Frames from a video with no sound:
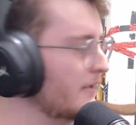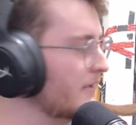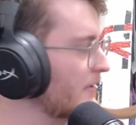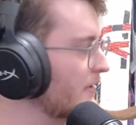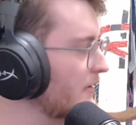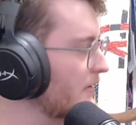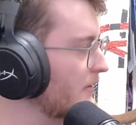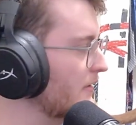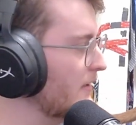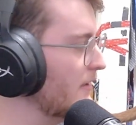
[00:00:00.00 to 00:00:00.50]

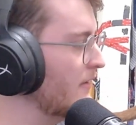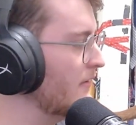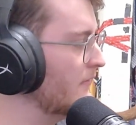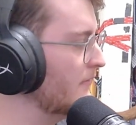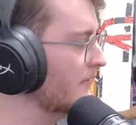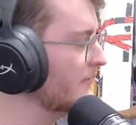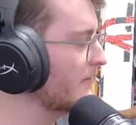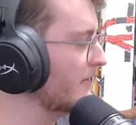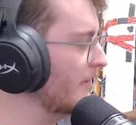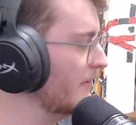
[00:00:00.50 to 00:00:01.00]
here.
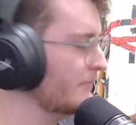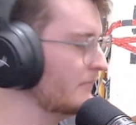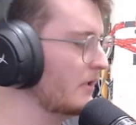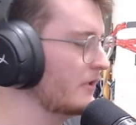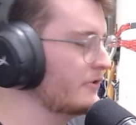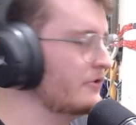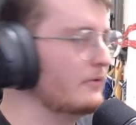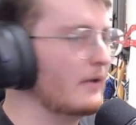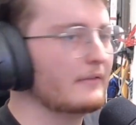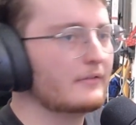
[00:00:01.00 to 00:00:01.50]
It's an
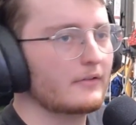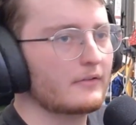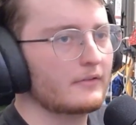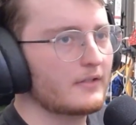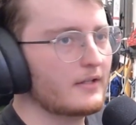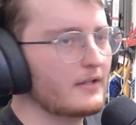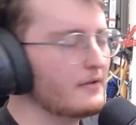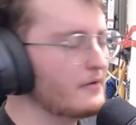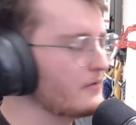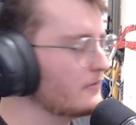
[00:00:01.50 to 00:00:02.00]
M.2
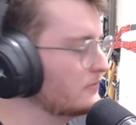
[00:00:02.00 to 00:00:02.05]
SSD.